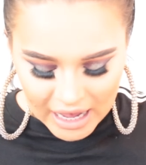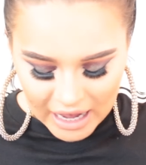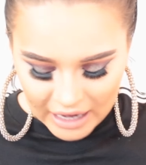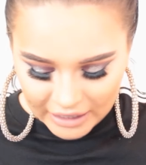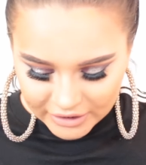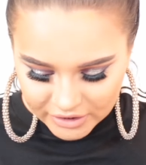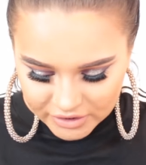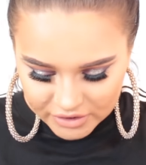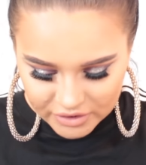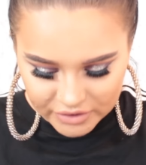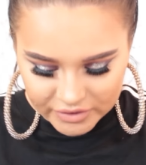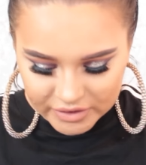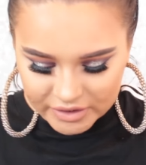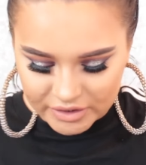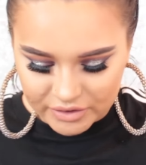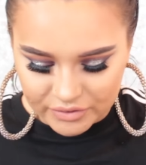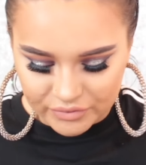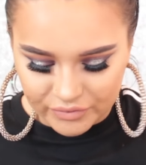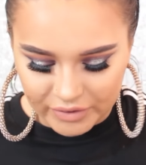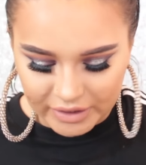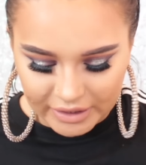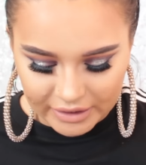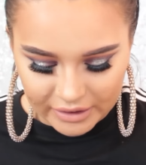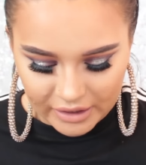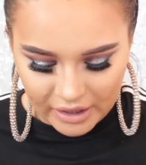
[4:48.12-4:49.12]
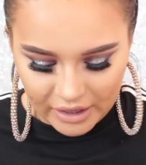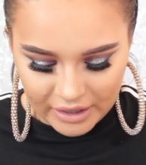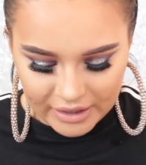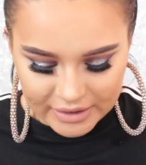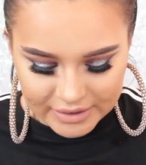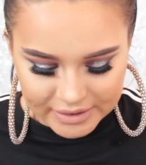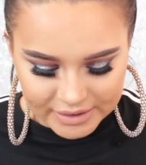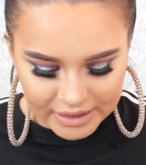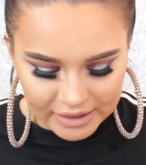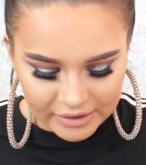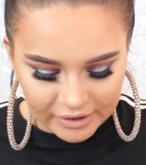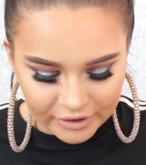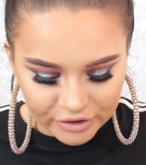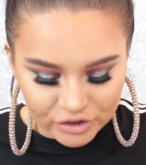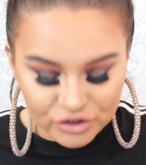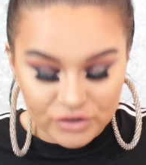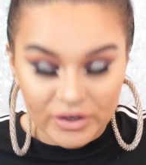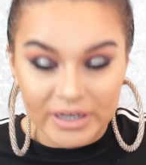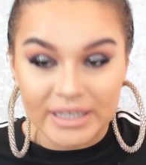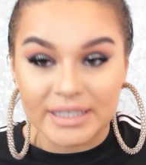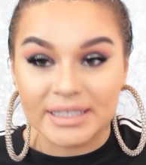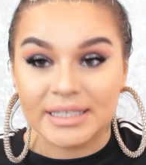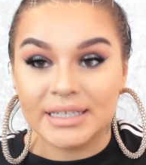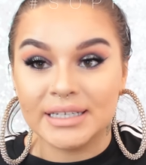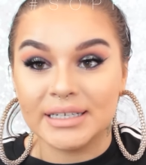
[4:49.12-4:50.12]
I just thought this is really nice, and I'd
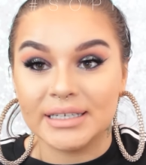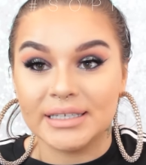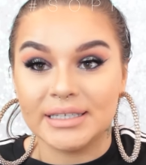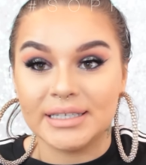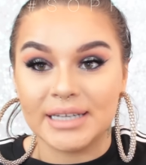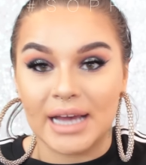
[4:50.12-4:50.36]
dress it